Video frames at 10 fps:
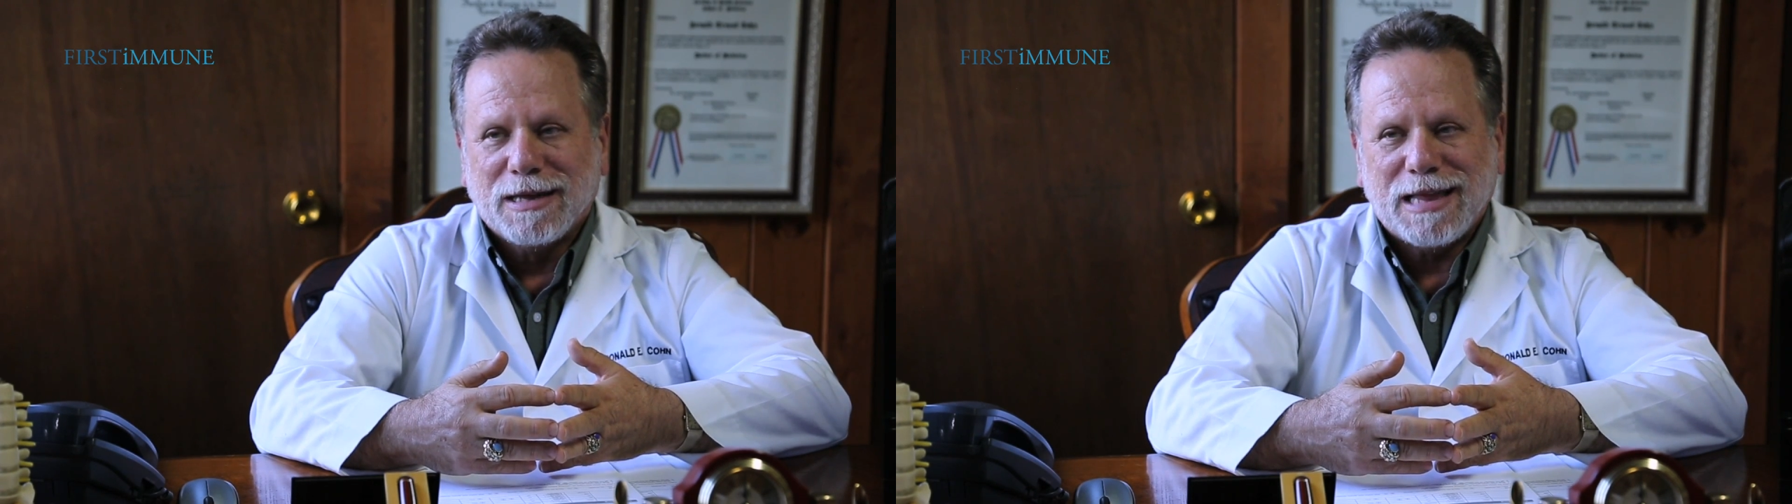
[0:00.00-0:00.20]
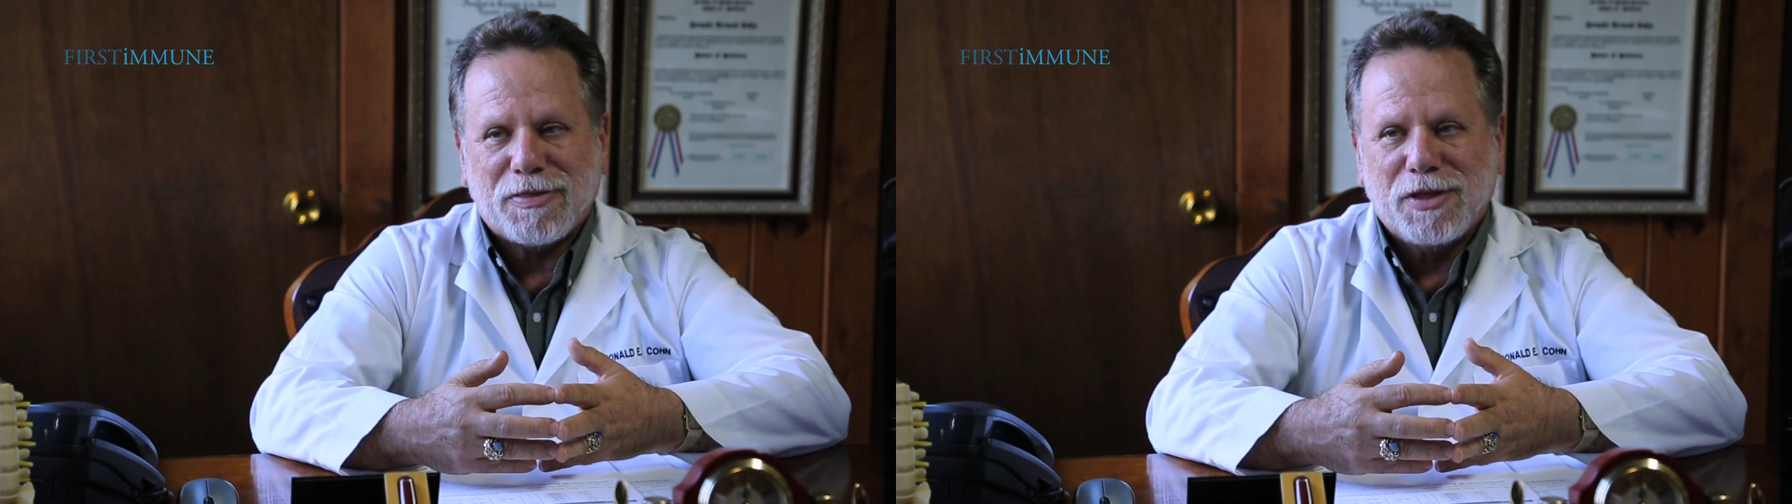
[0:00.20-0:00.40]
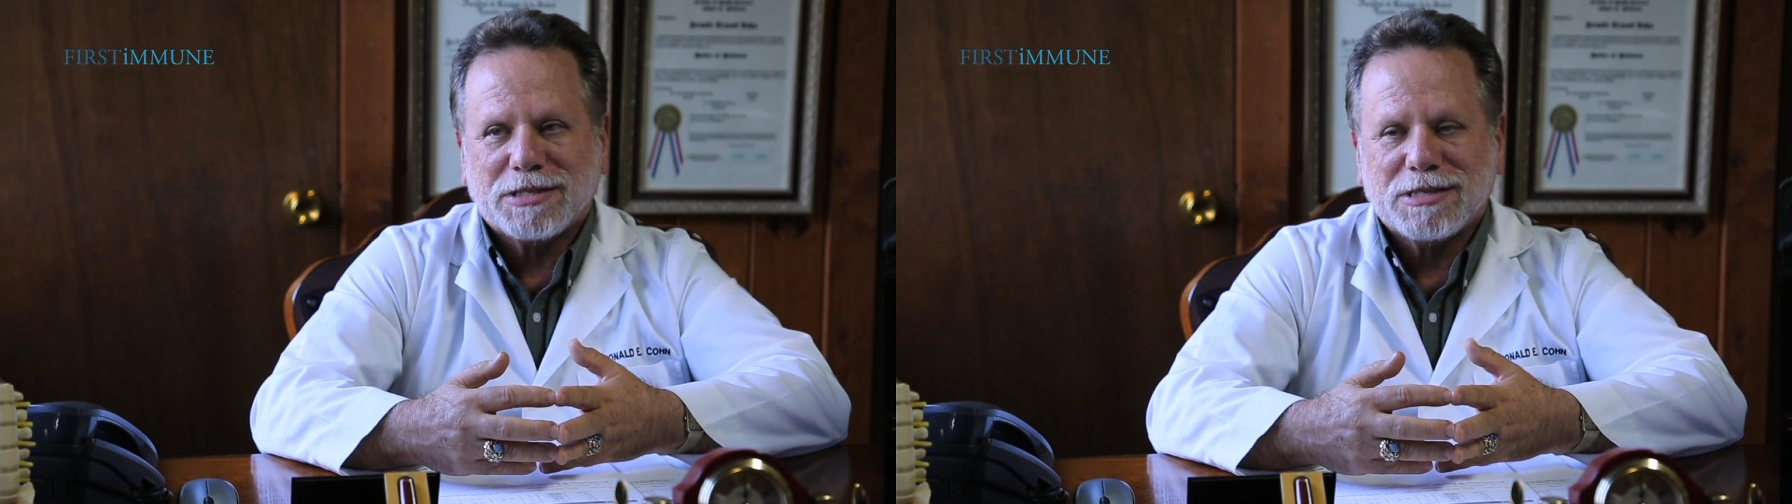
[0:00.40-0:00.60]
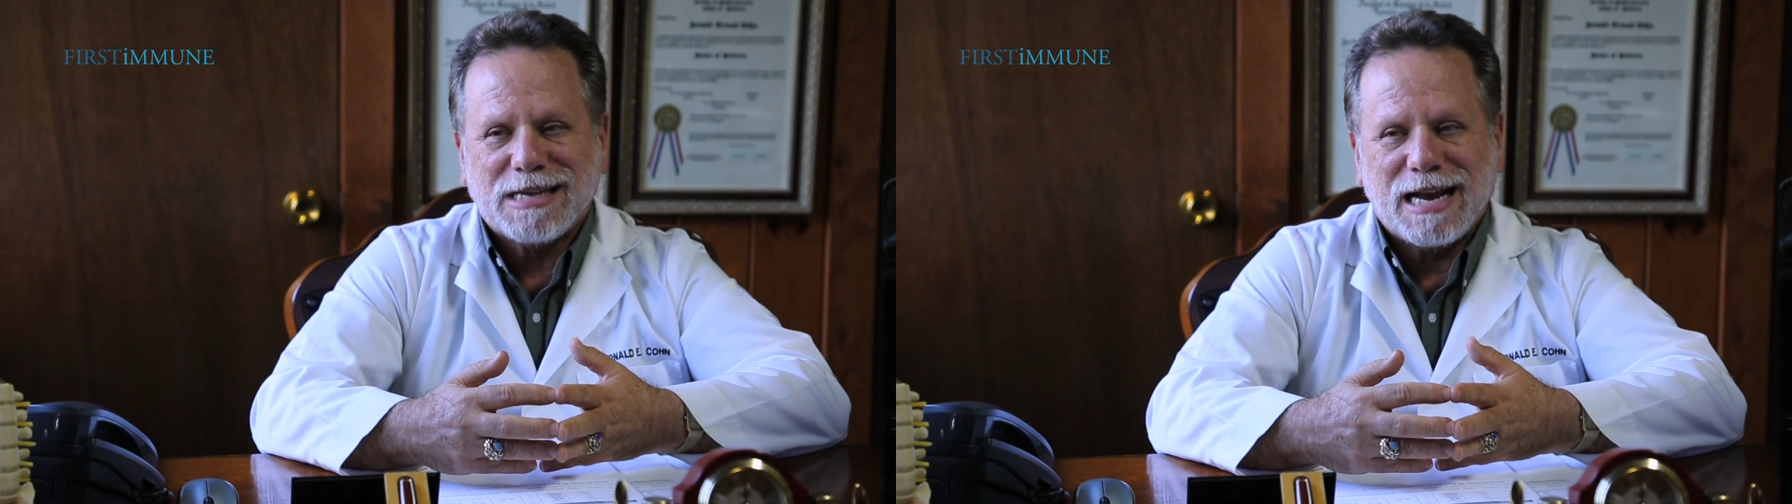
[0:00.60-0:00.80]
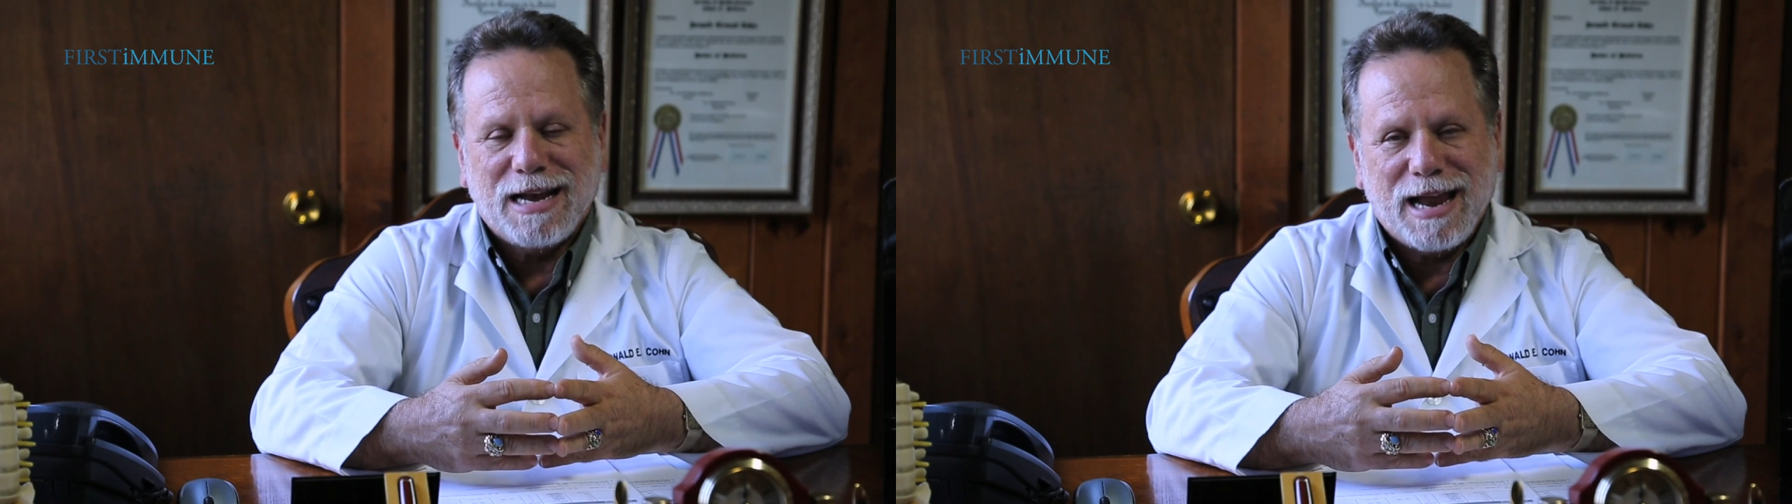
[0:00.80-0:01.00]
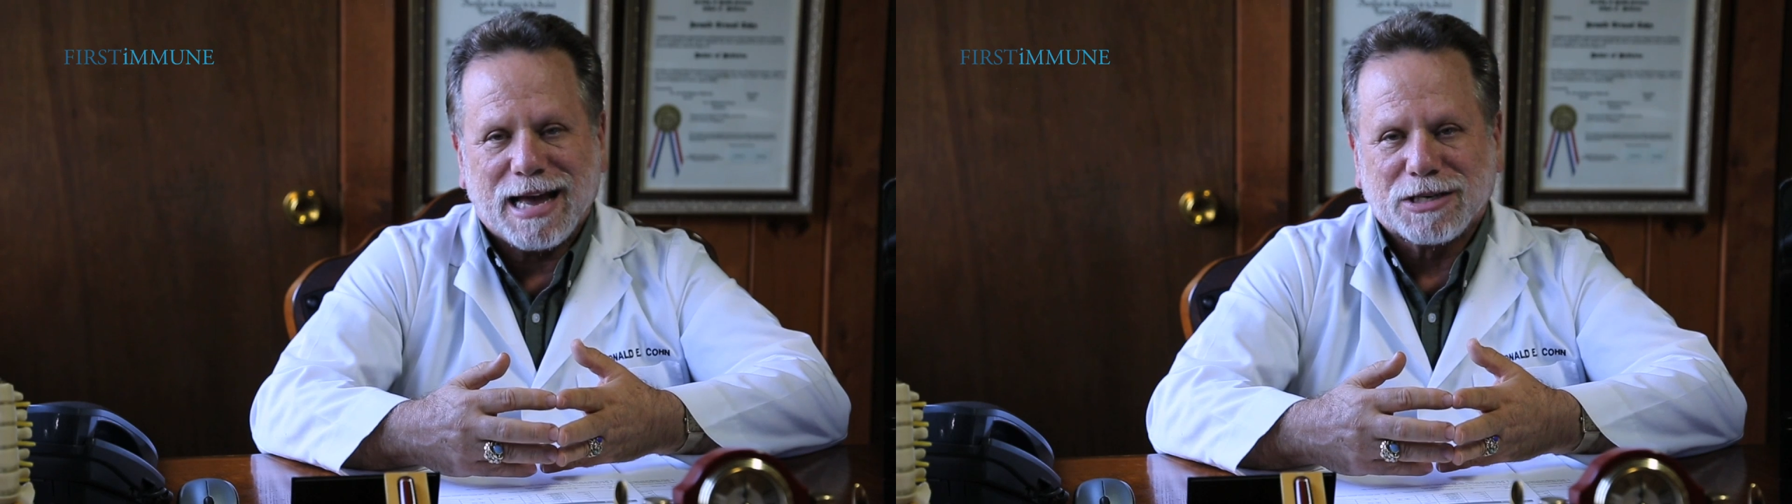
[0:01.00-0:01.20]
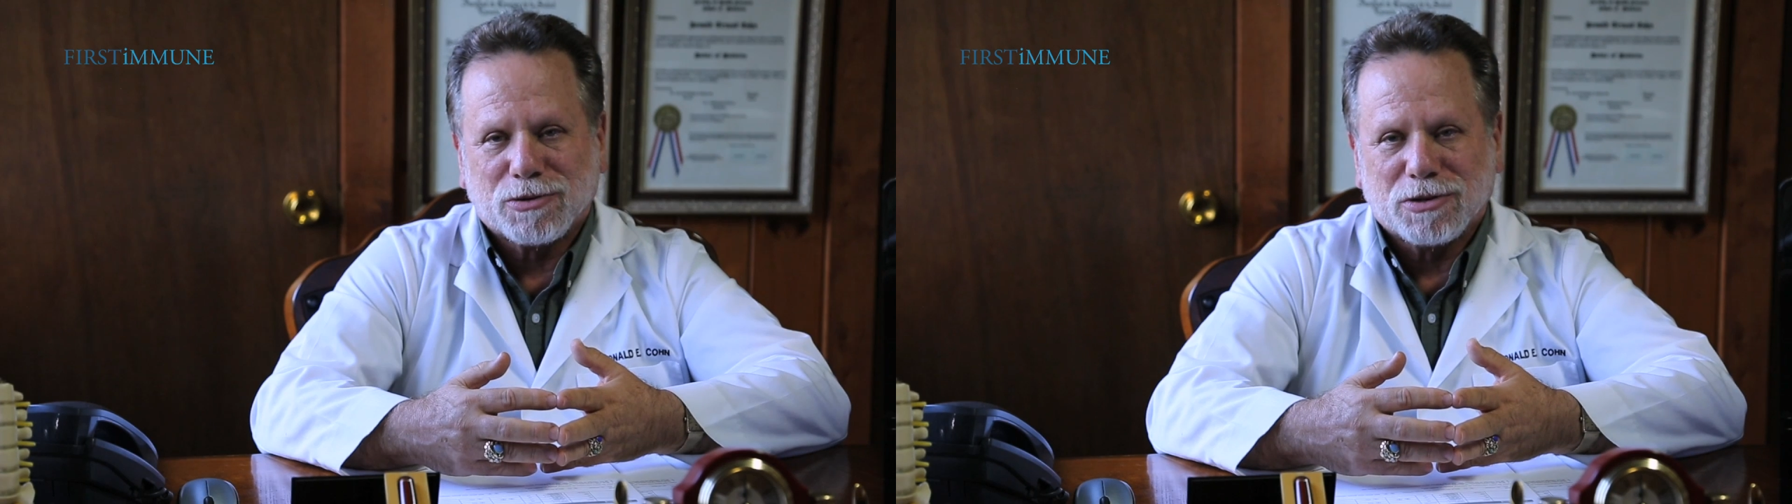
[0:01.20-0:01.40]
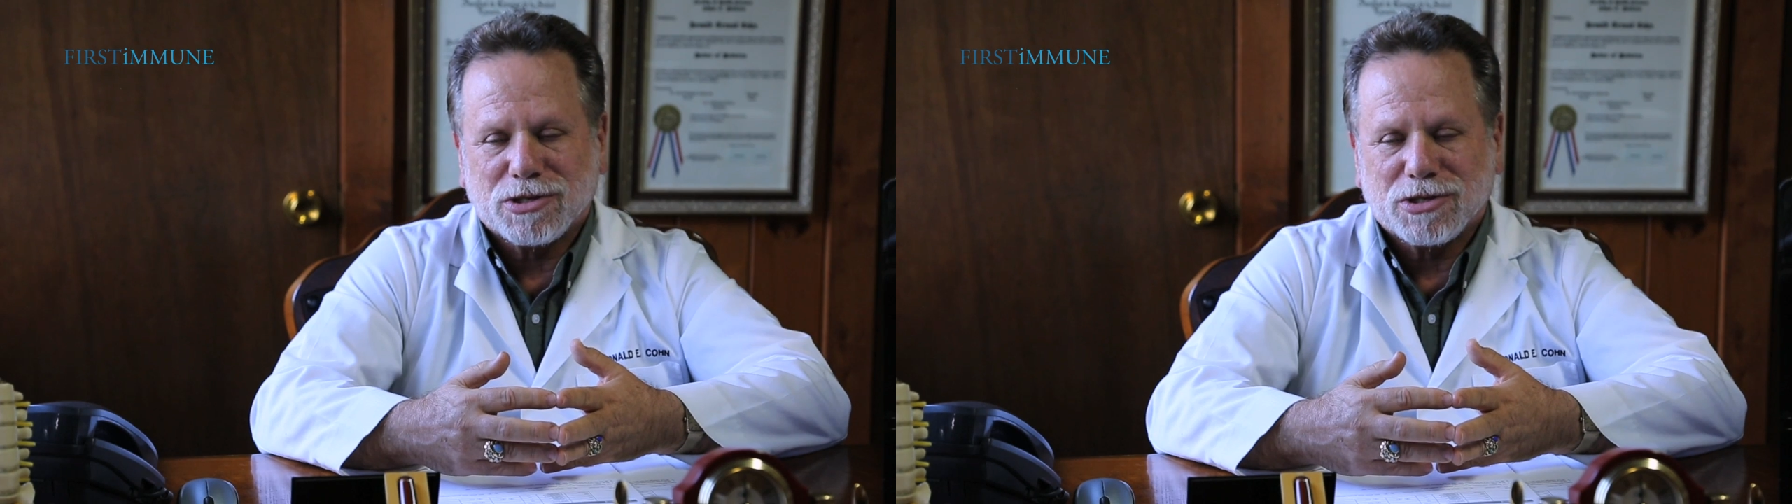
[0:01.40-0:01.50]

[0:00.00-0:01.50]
that this is a natural